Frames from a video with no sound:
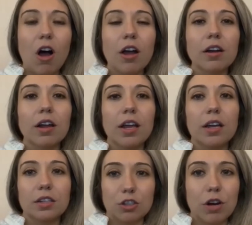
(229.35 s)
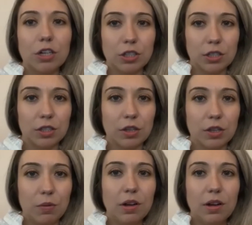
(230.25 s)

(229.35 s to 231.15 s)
on a construction zone.